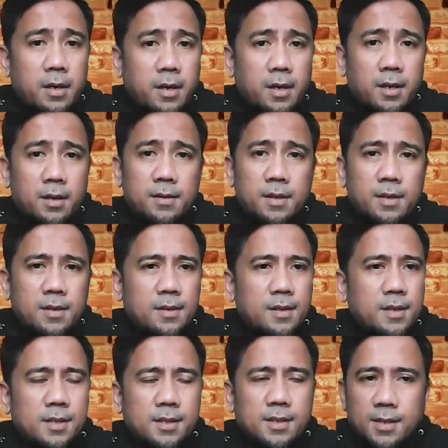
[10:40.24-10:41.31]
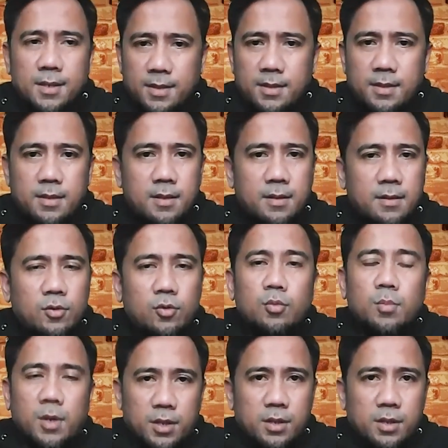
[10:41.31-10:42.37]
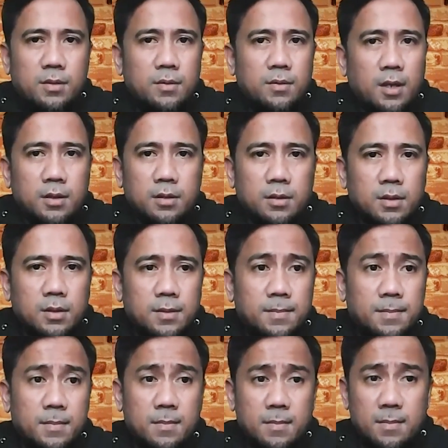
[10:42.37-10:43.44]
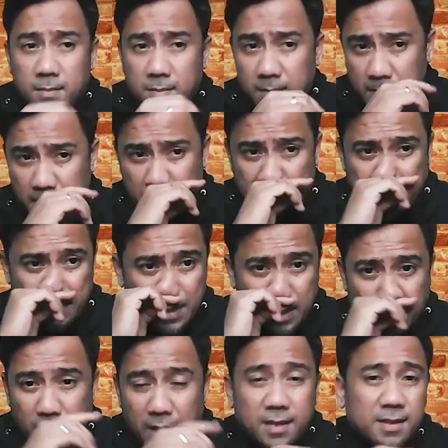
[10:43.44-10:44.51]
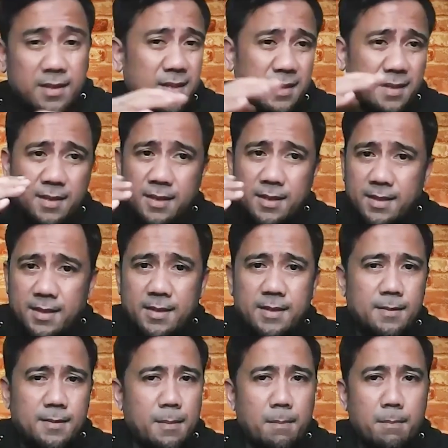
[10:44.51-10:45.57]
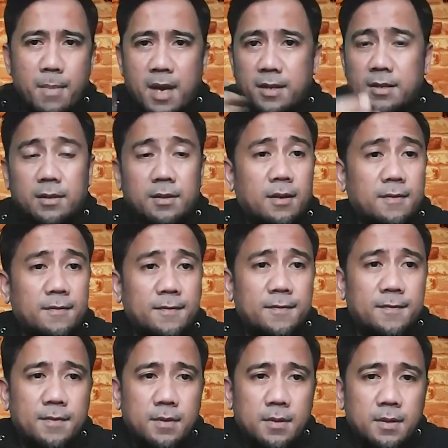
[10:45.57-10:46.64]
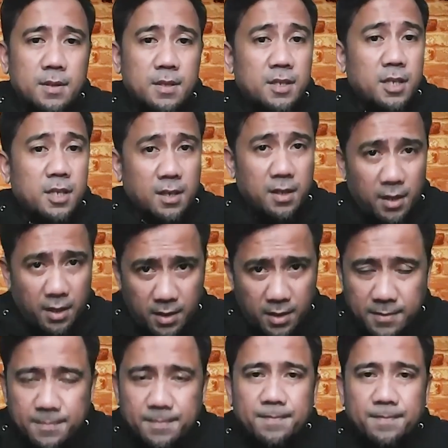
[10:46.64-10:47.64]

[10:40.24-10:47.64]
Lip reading: And this is just too much to handle. The rest is just a matter of technique.